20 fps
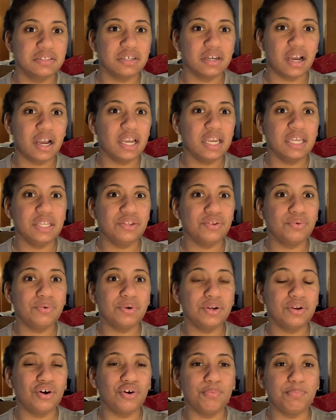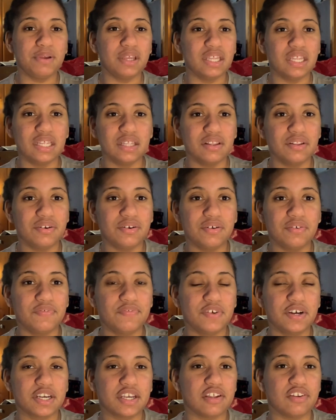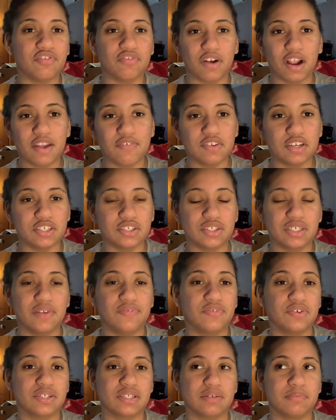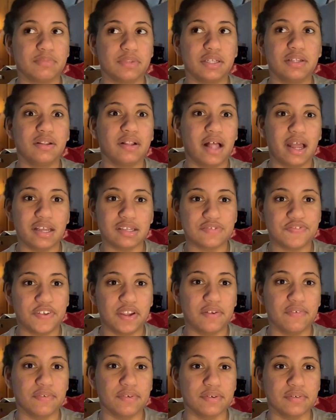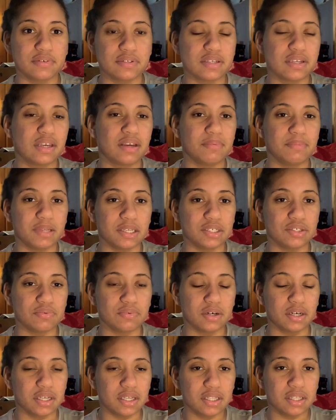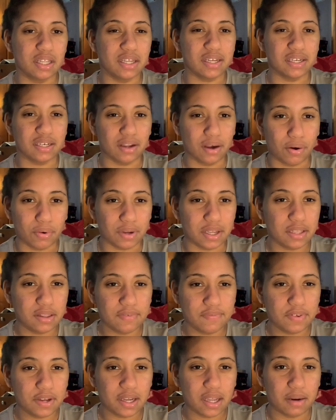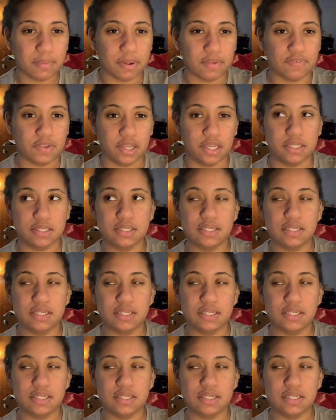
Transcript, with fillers: I ain't doing no pity little fucking driving and shit for some little ass favors. Like, bitch, what? Like, no, get the fuck out of my face.